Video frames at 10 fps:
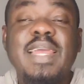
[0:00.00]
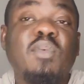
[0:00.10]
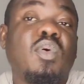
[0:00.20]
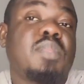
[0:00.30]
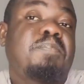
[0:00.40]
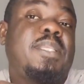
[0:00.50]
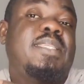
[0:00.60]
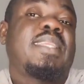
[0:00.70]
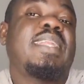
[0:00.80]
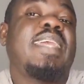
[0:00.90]
what
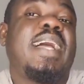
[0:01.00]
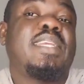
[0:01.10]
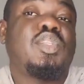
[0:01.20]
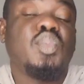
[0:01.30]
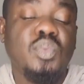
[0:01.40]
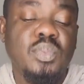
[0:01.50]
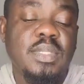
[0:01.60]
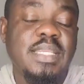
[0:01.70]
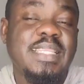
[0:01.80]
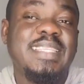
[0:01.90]
personally I do
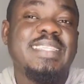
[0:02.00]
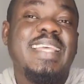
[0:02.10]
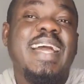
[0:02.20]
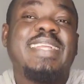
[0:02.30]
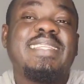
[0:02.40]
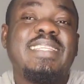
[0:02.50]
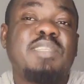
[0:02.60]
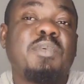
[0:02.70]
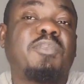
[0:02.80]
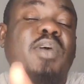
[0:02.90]
is that, at
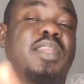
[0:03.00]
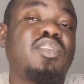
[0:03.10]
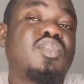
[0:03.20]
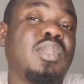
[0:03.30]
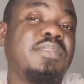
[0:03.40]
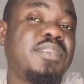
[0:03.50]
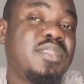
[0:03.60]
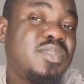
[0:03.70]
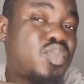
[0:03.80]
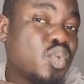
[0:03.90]
least before I used to leave it
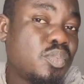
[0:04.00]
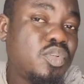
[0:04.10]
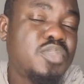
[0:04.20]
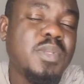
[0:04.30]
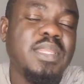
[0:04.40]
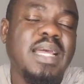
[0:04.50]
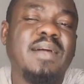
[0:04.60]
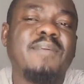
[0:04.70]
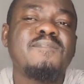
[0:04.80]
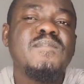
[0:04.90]
2 months, but
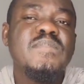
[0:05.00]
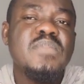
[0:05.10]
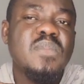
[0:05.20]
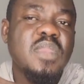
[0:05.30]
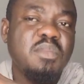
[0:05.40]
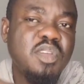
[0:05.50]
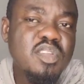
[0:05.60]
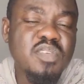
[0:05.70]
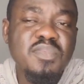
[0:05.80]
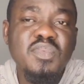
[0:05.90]
now
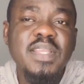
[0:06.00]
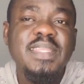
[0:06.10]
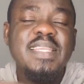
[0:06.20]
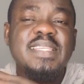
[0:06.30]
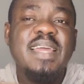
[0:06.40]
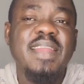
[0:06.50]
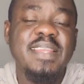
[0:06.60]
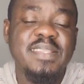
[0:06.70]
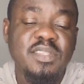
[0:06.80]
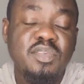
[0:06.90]
because of the way things are
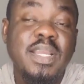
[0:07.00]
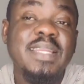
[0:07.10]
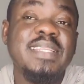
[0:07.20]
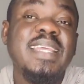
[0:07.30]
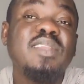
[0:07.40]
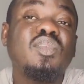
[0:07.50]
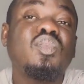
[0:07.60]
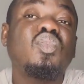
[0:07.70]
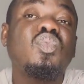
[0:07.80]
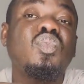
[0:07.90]
rising, you can decide to
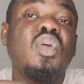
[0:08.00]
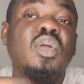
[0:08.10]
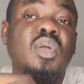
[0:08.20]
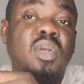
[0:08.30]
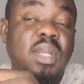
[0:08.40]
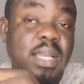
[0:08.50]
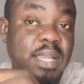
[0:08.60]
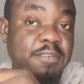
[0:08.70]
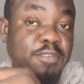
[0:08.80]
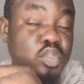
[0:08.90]
do
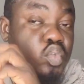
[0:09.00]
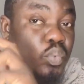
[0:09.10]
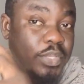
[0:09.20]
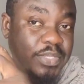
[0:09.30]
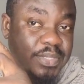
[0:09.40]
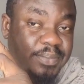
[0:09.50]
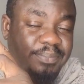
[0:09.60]
for 2 weeks.